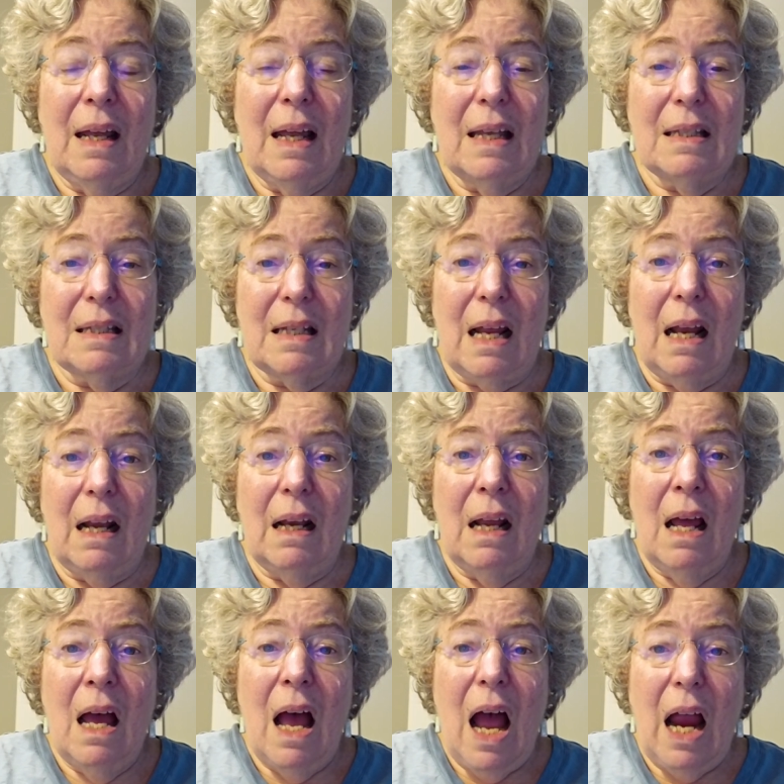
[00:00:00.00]
Instead,
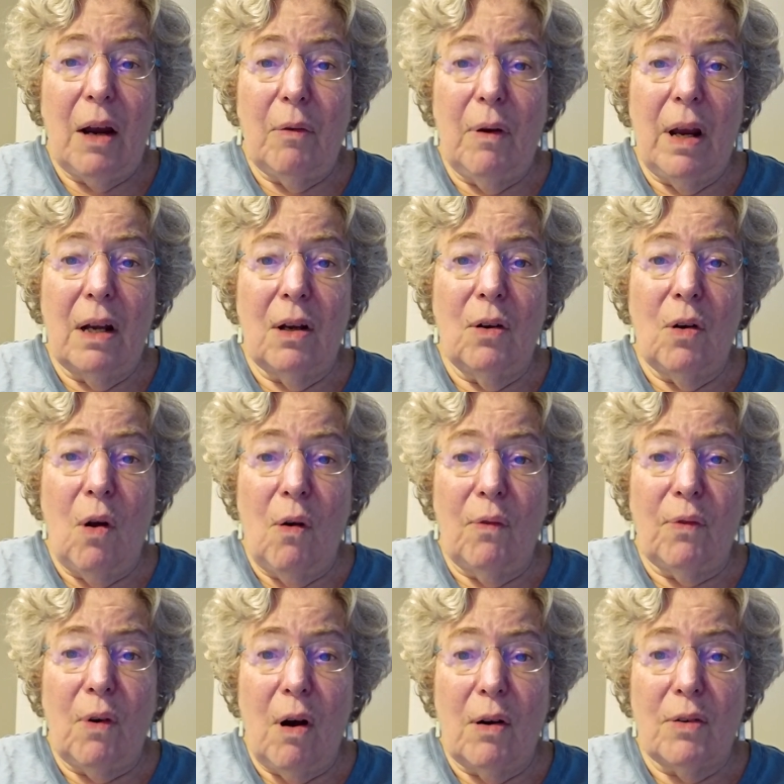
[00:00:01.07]
I create an
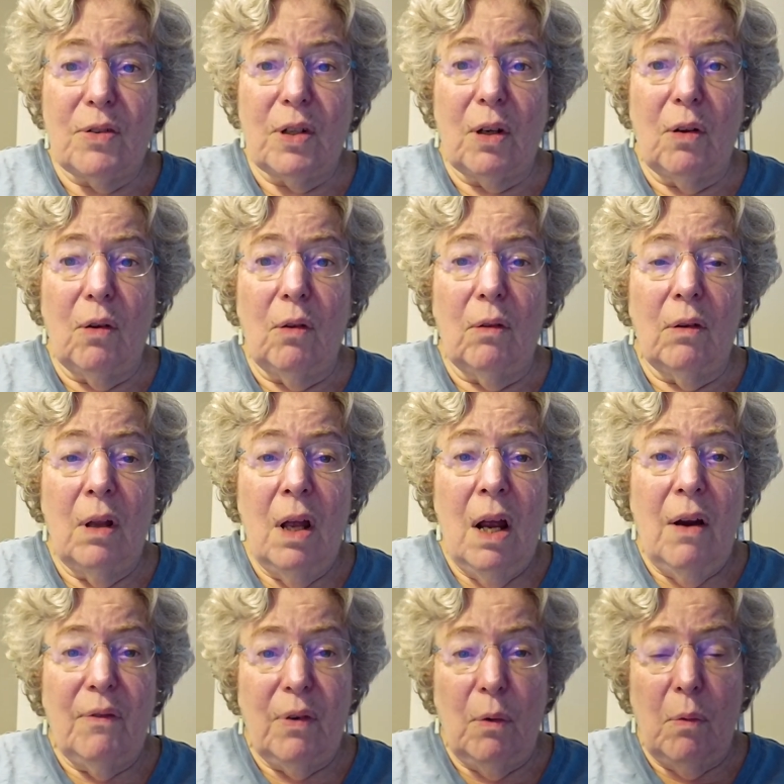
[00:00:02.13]
overarching goal
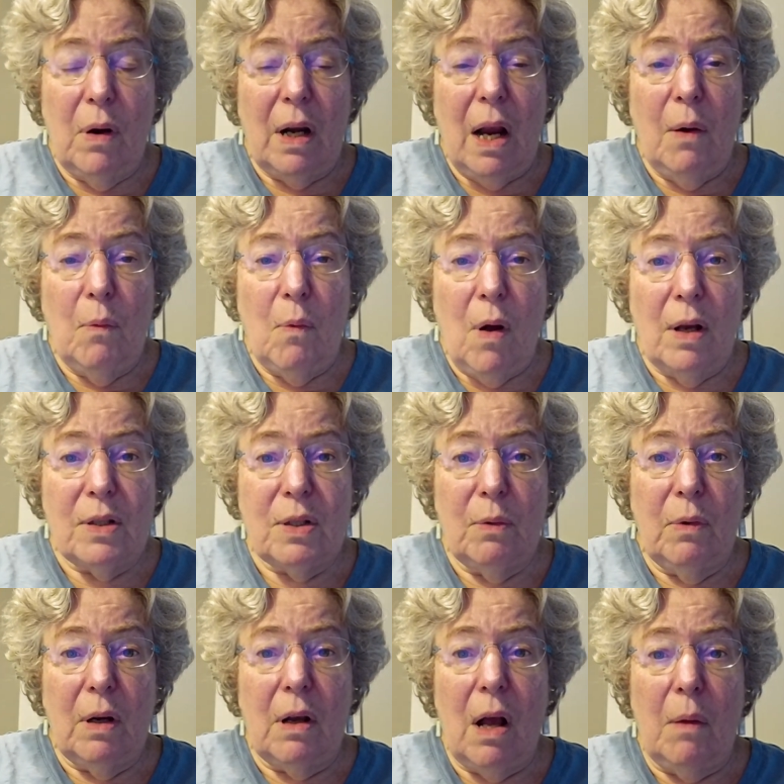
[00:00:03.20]
for what I want
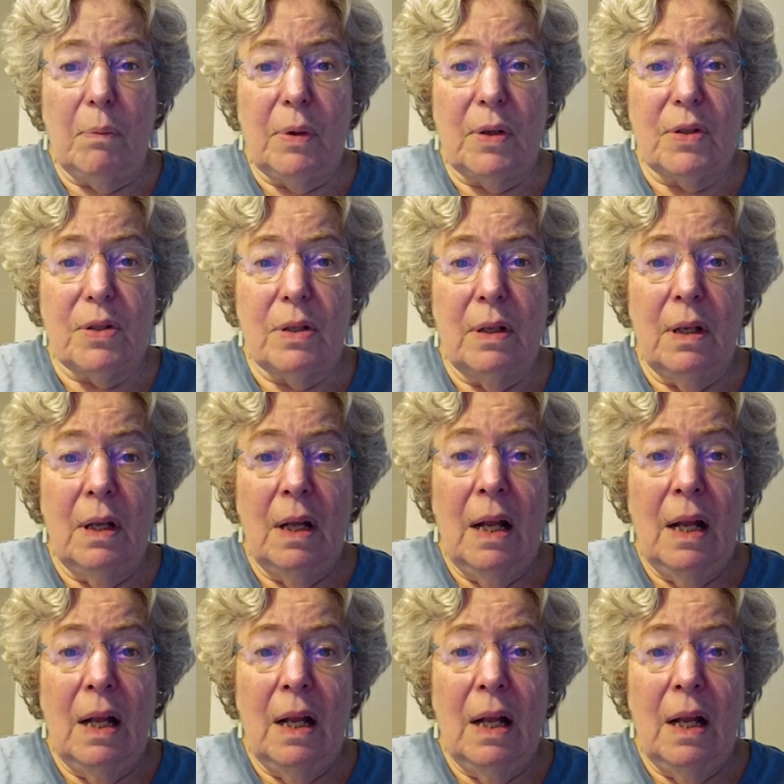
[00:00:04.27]
to accomplish.